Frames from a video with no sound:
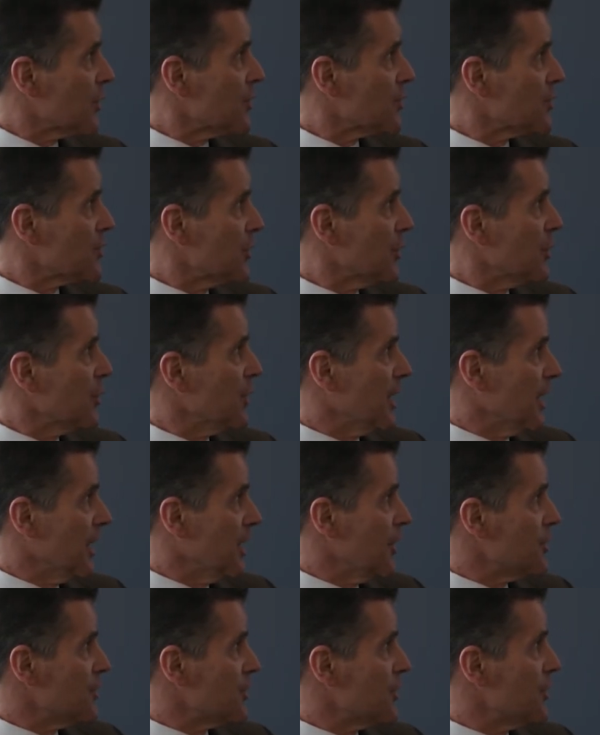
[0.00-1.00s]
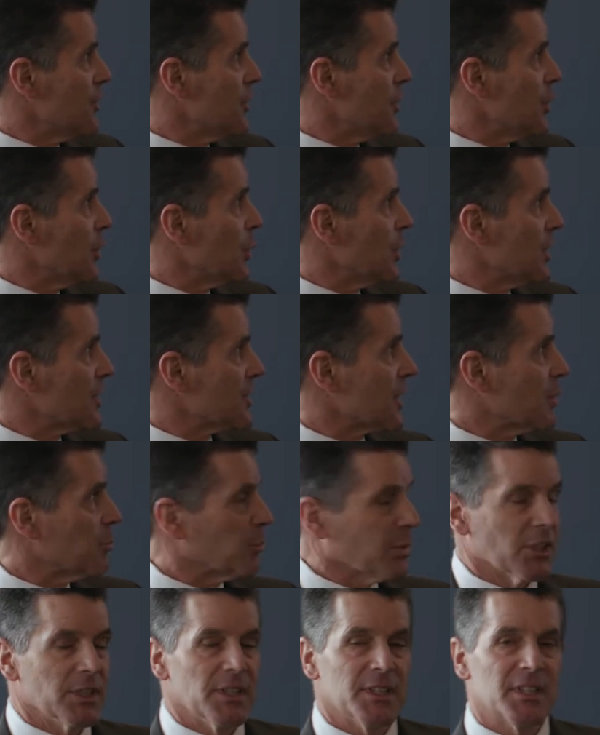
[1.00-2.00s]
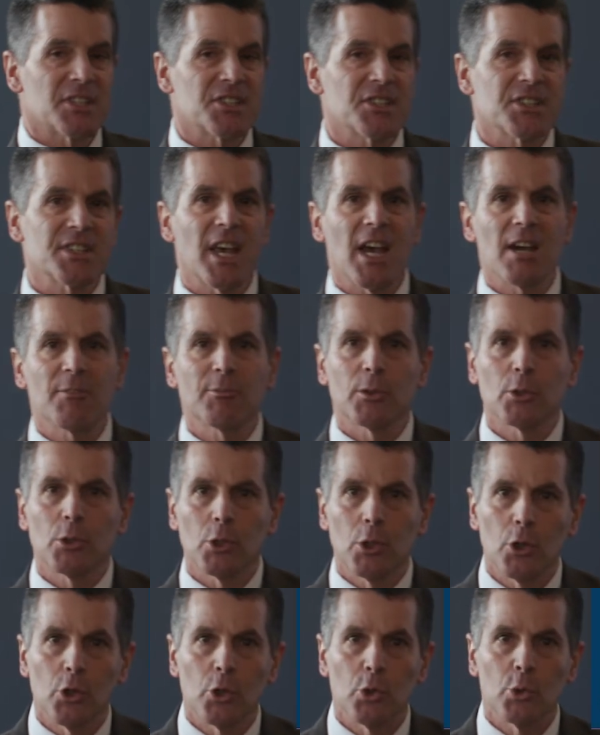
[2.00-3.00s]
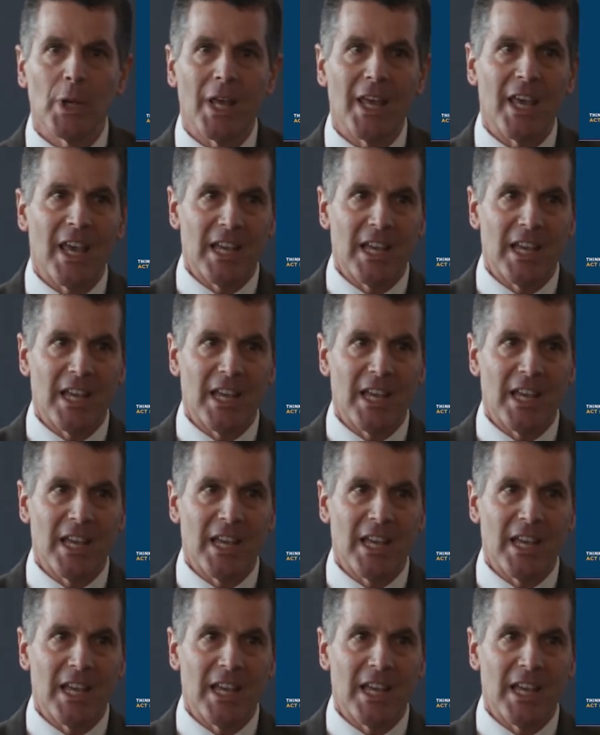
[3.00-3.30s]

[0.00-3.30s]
student needs to do is complete the Stafford loan